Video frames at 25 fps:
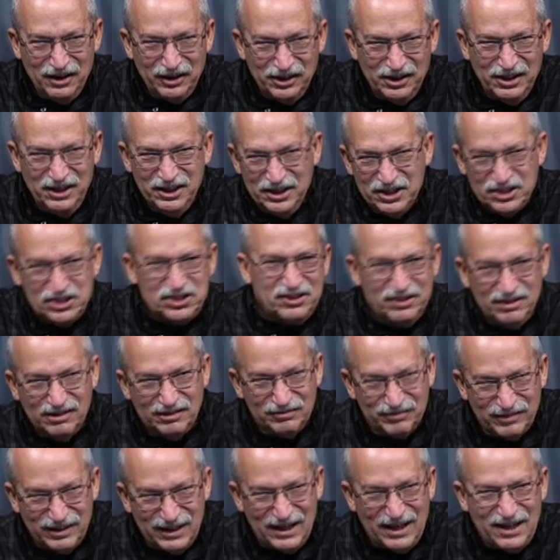
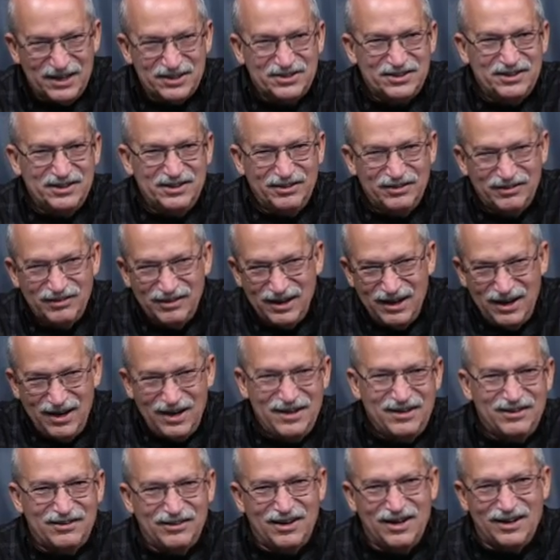conditional relation or a
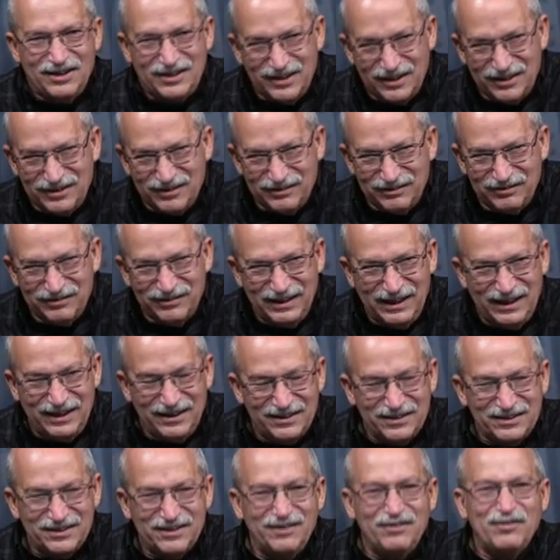hierarchical
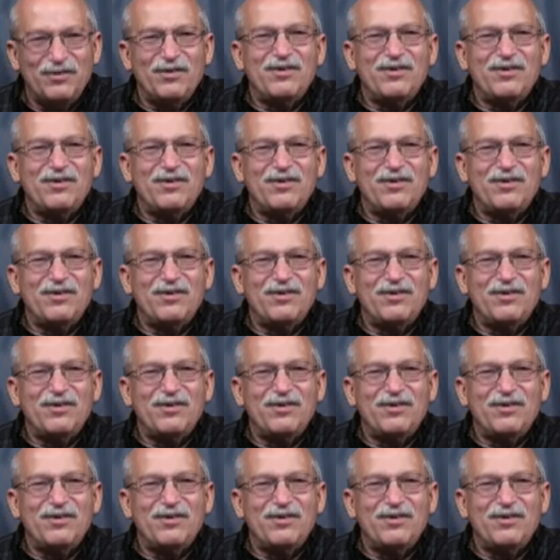relation,